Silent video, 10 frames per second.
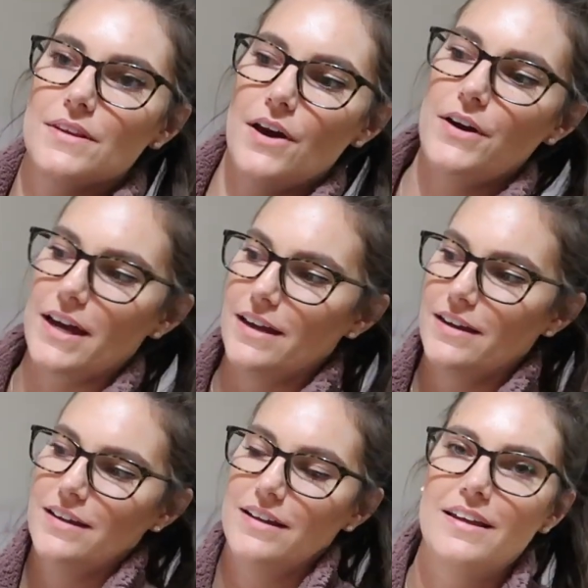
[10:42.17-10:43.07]
Okay,
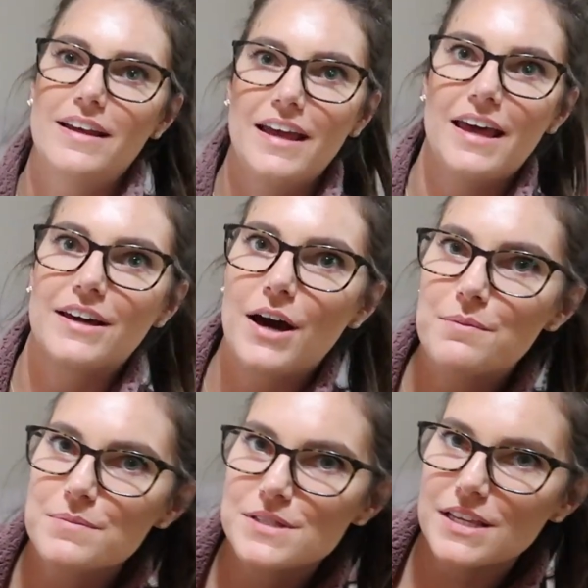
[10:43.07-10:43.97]
it
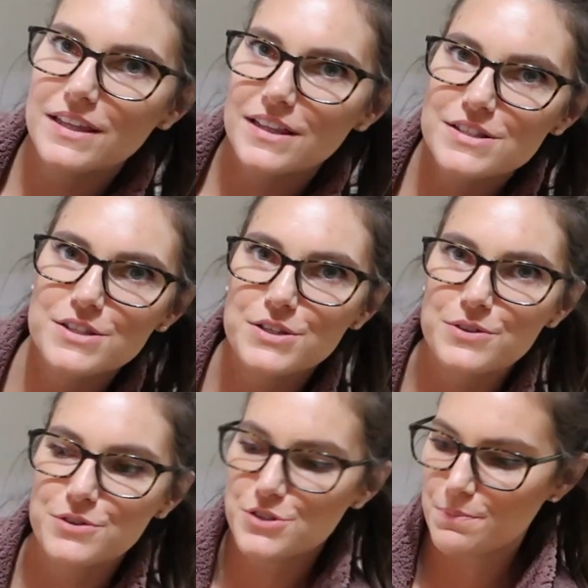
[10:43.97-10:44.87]
comes in this
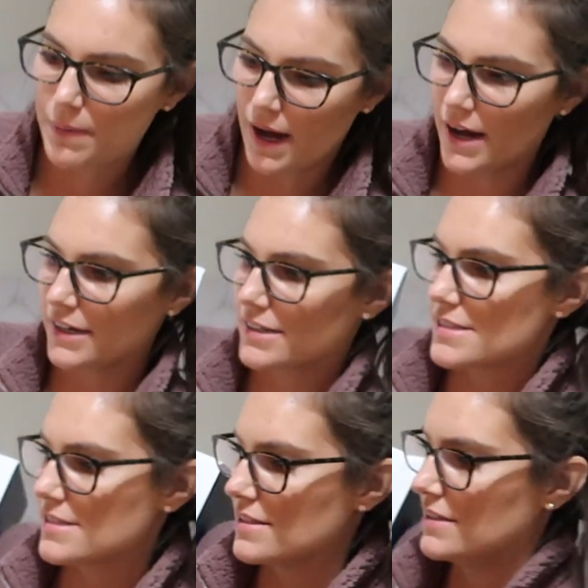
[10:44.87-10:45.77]
huge
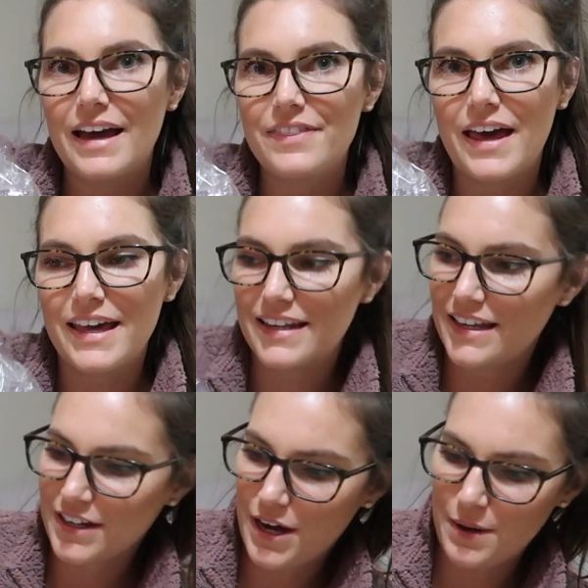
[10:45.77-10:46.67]
box, and then
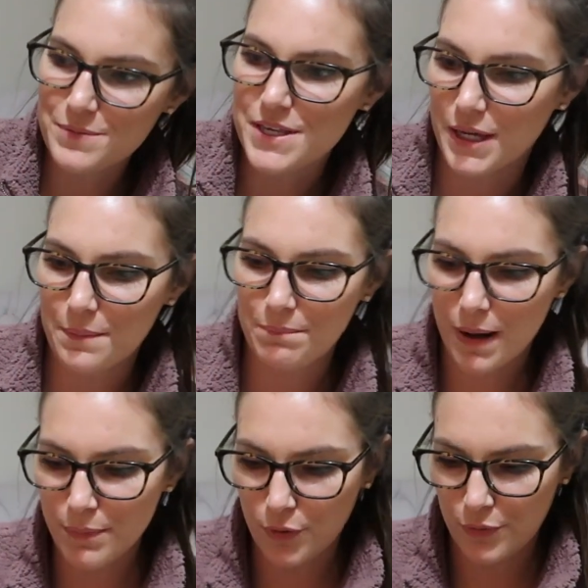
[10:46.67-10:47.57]
it comes like
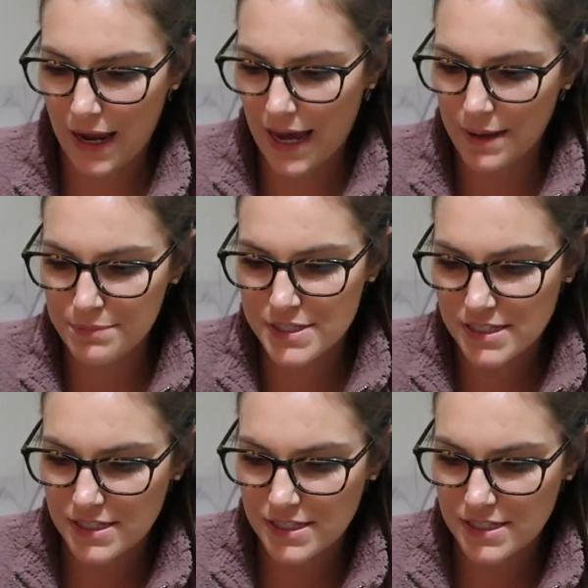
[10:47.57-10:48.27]
bubble wrapped